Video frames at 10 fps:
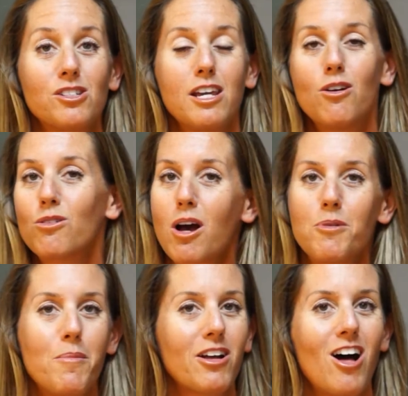They don't come
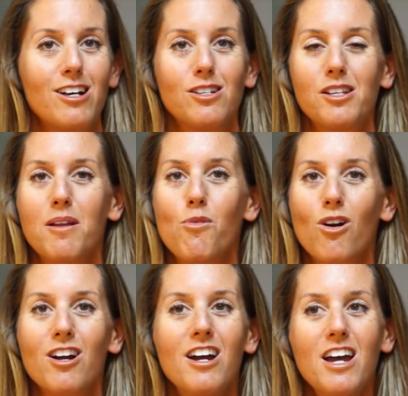to my classes
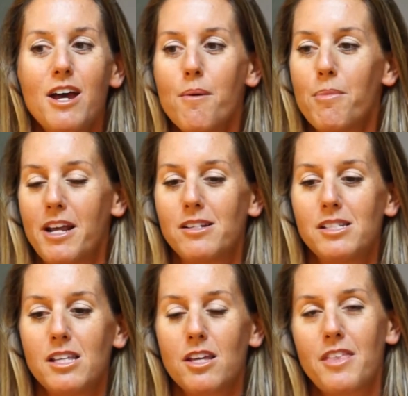anymore, but I
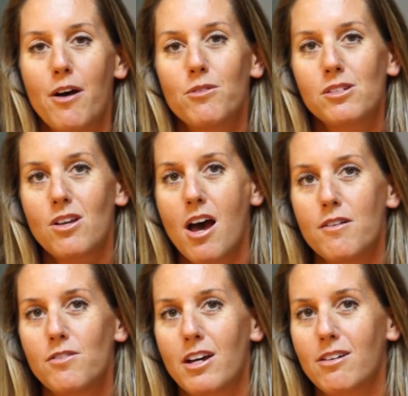see that that was kind
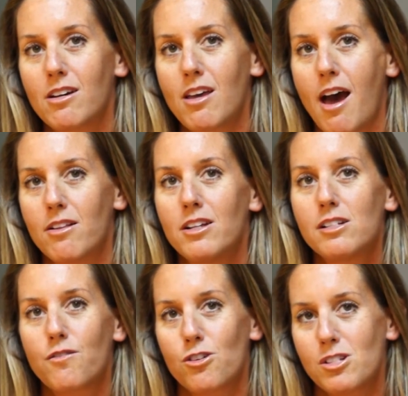of like a
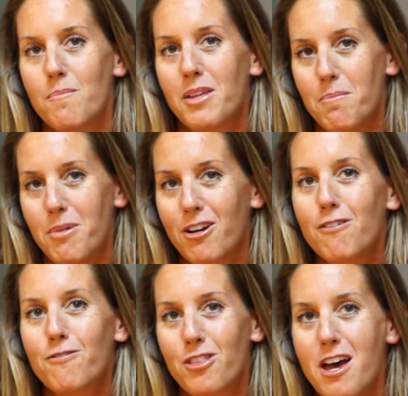catalyst for something bigger
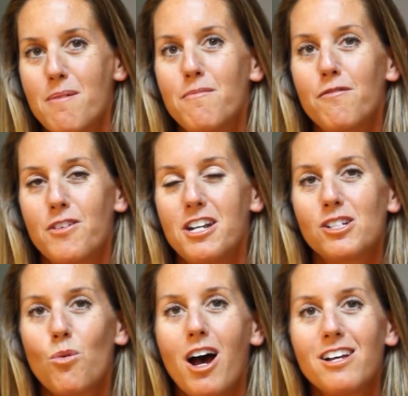for them,
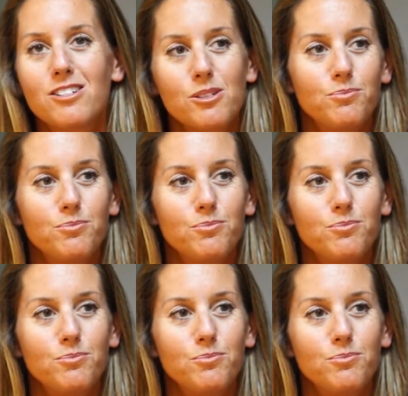fitness-wise.